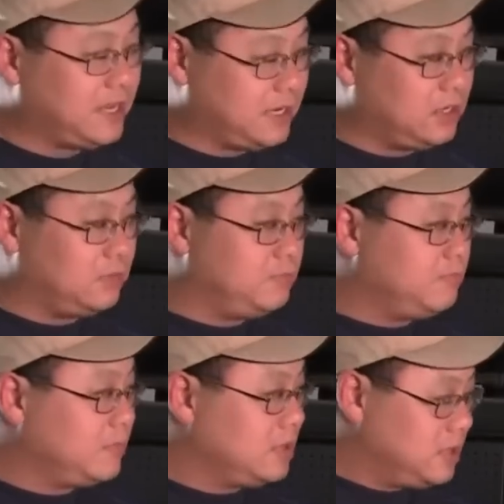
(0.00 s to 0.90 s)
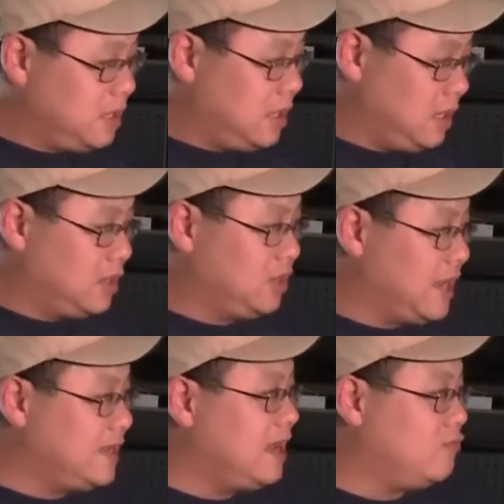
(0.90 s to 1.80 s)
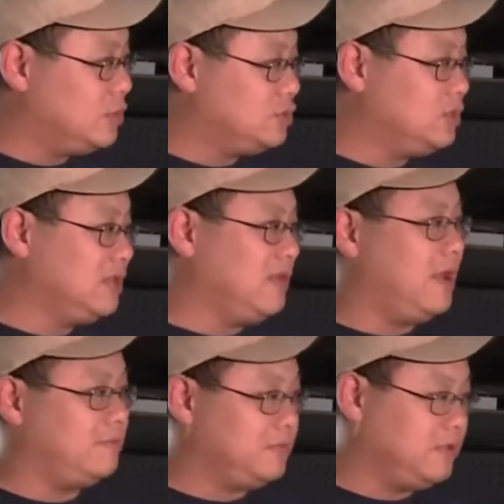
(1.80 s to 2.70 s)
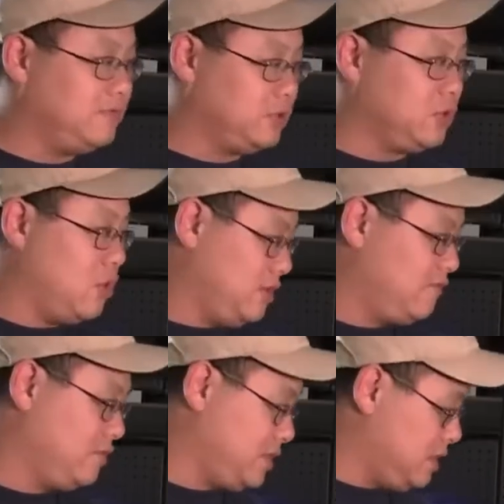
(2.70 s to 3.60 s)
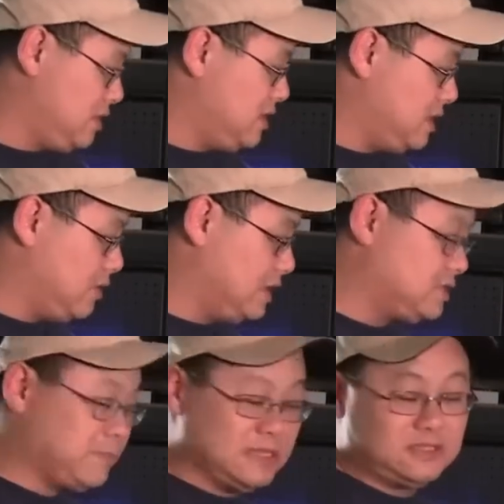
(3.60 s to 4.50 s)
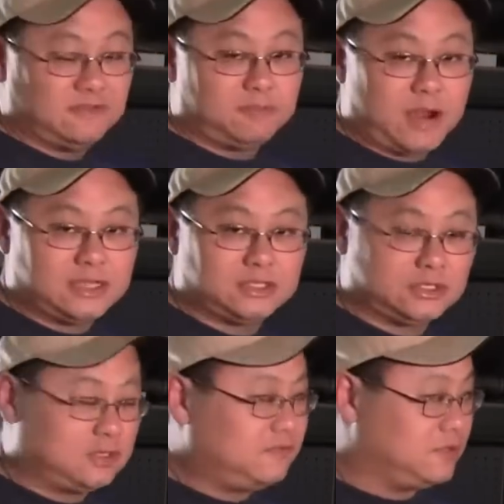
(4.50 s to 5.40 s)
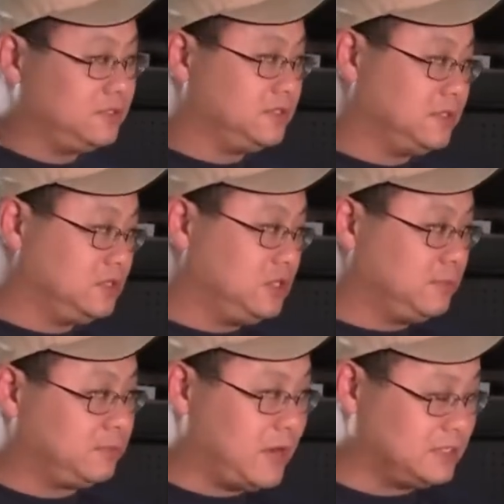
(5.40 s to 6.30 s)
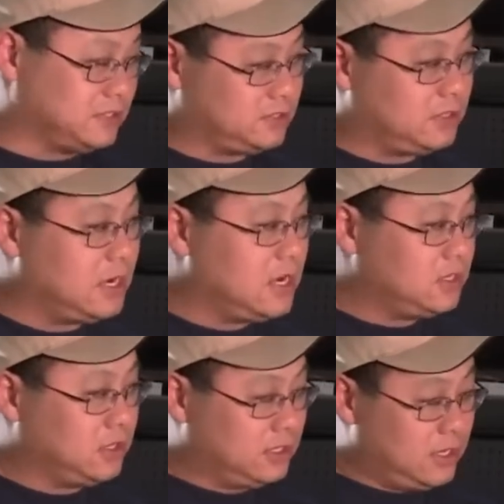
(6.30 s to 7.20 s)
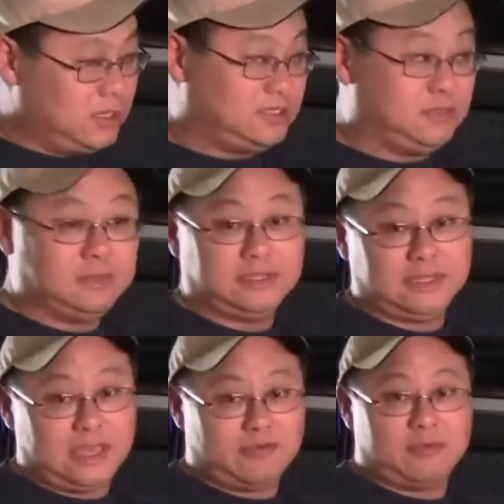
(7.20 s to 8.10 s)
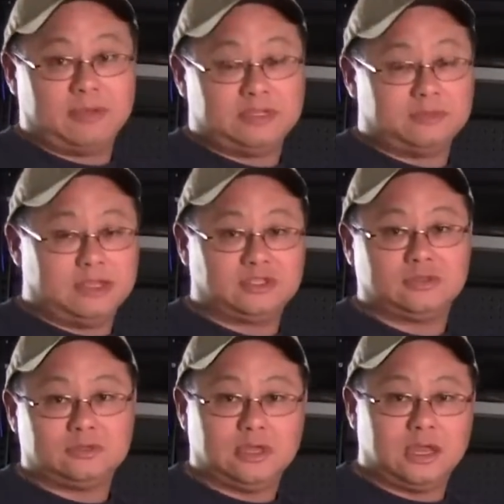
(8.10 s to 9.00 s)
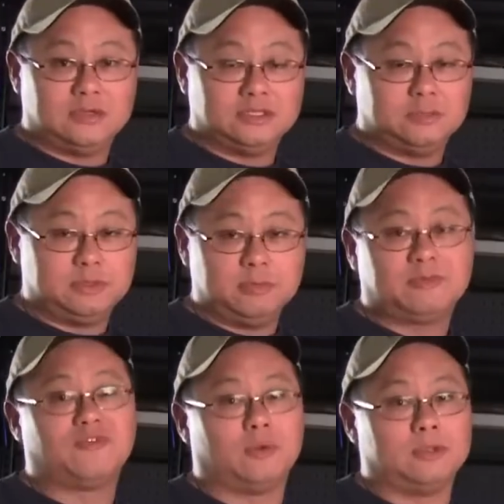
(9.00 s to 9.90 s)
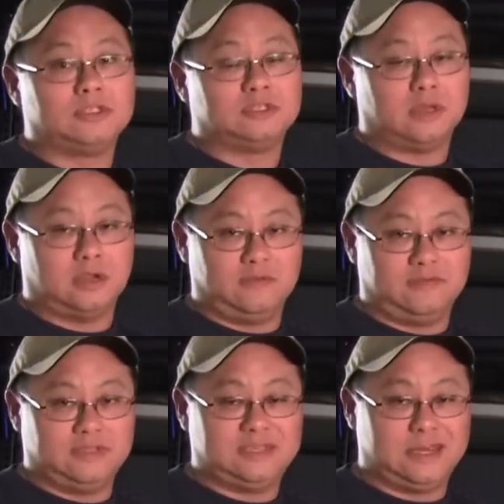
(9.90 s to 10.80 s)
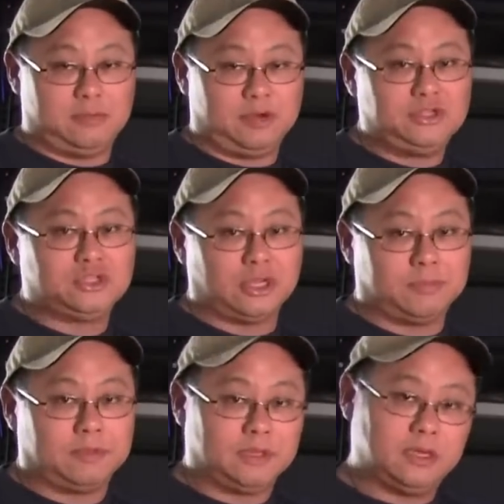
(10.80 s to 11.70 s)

get a good idea of what you give up if you're going for the expensive processor versus the cheaper processor. You get seemingly every bit as much CPU performance out of the Sandy Bridge chip,